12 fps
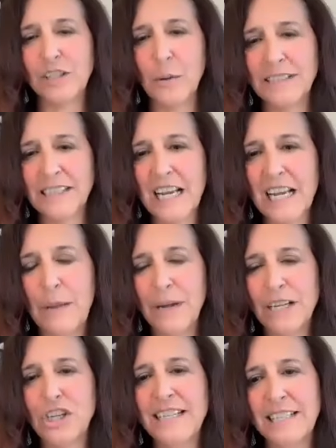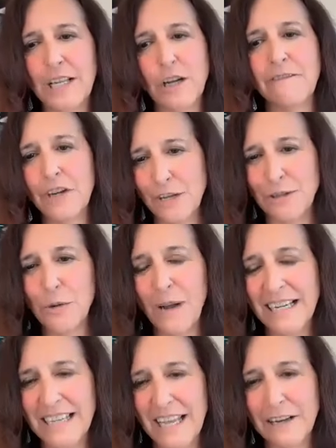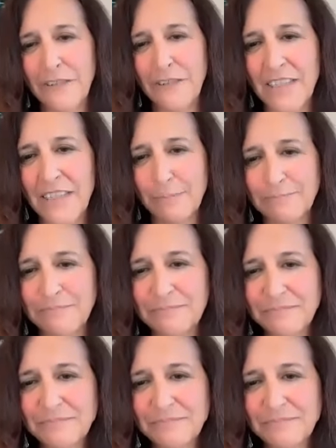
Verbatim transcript: So it's going to be much easier for you to identify them.